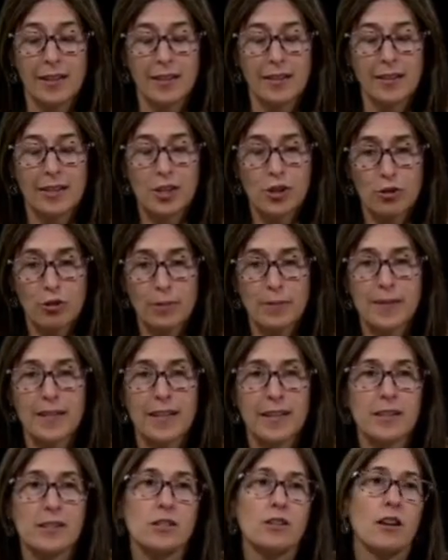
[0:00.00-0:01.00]
the
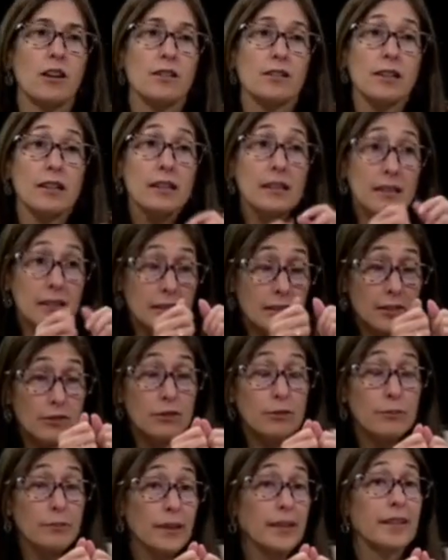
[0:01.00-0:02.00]
triptans cause a
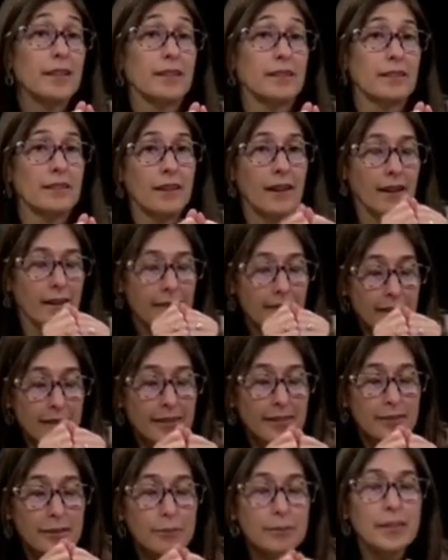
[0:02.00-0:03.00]
little bit
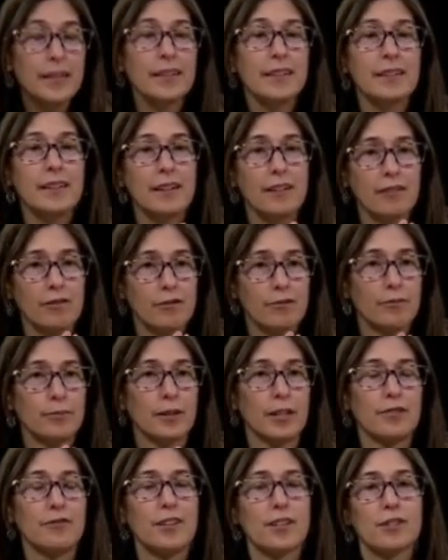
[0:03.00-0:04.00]
of
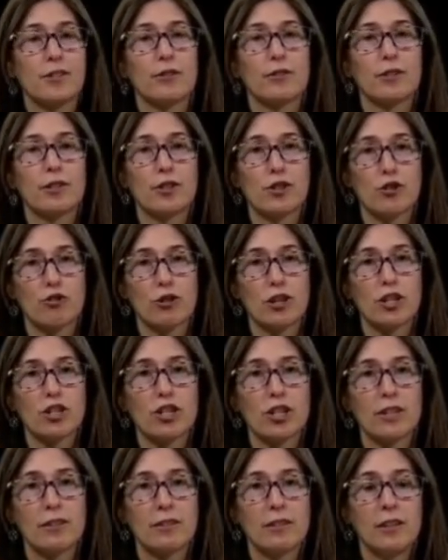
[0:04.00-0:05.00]
blood vessel
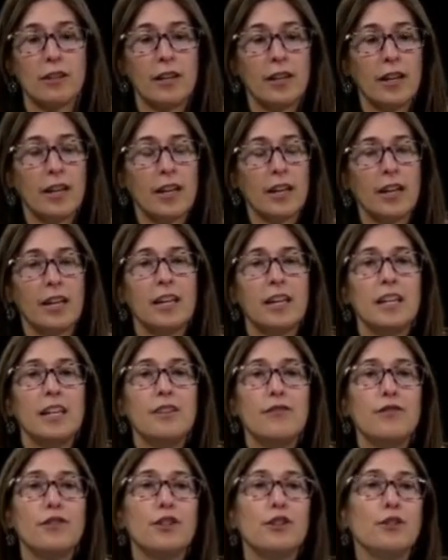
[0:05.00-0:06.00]
constriction.
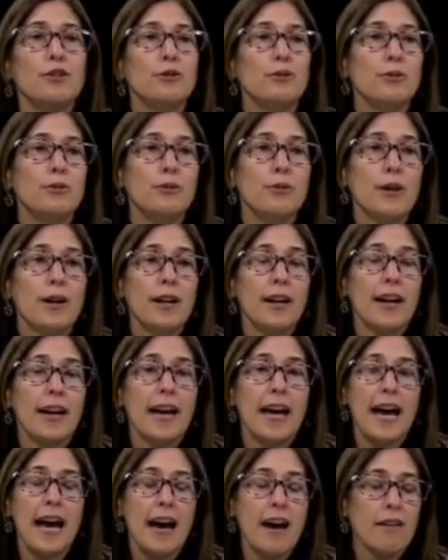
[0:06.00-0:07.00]
If you
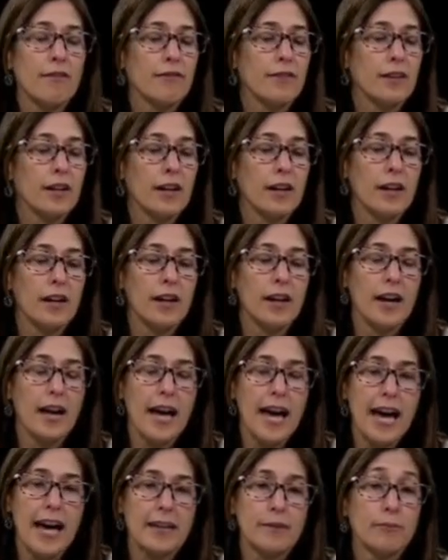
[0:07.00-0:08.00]
have
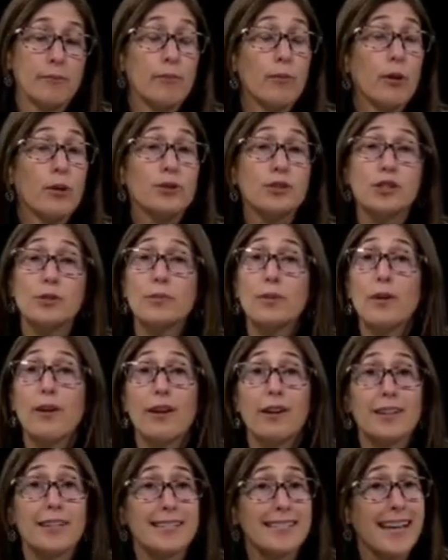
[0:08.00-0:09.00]
had multiple
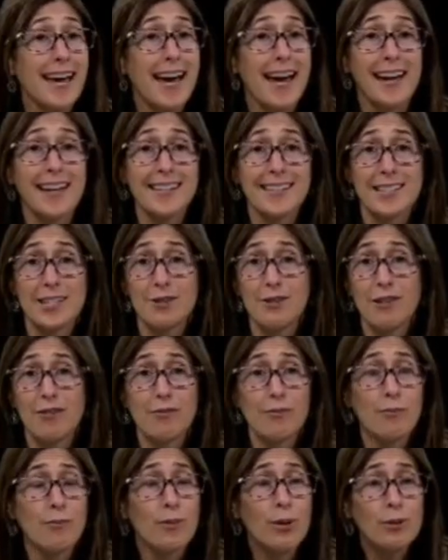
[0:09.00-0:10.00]
heart attacks and you
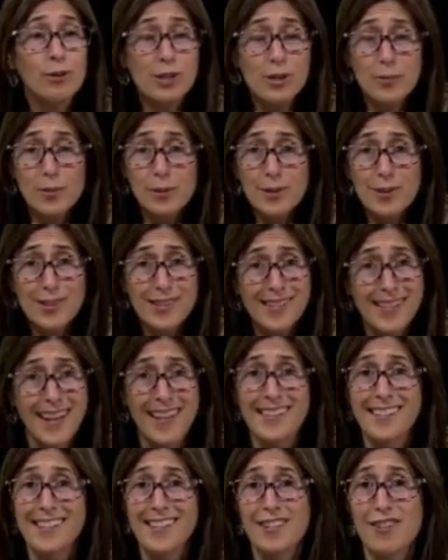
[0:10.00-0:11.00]
have multiple
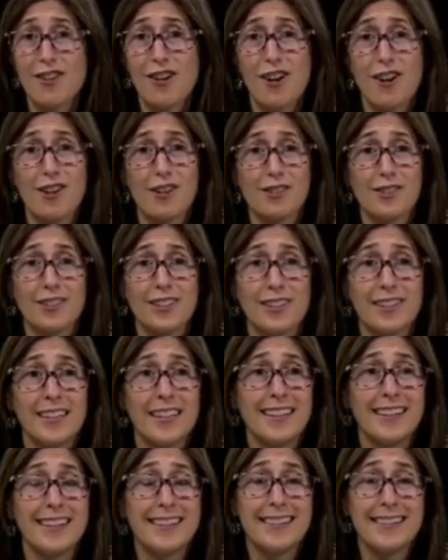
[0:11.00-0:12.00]
stents in your heart,
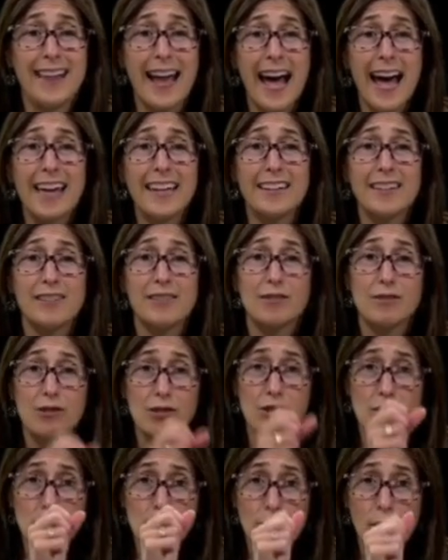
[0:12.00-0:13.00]
then that
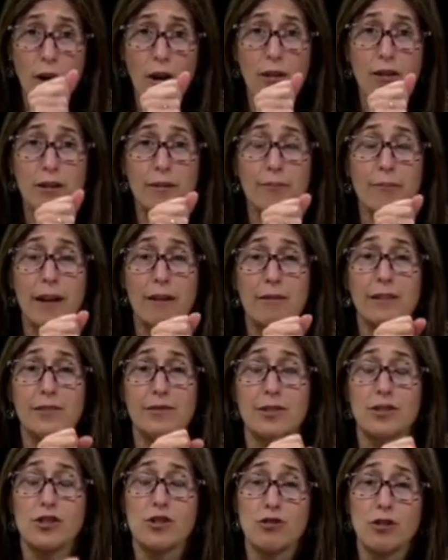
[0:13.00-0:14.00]
small amount
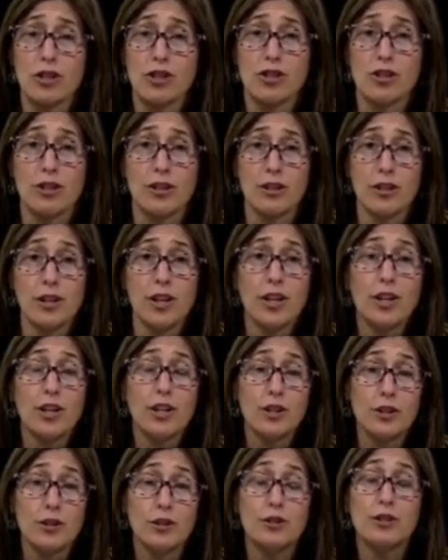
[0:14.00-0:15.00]
of constriction
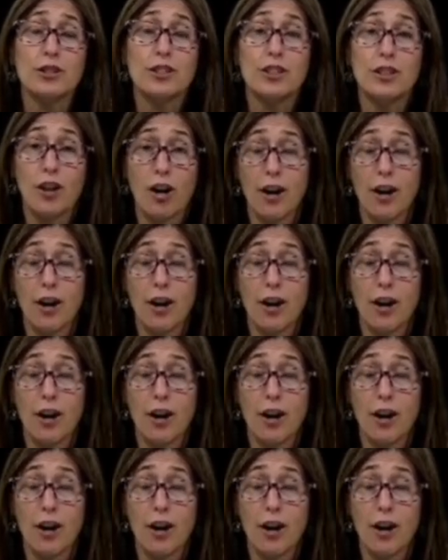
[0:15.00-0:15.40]
could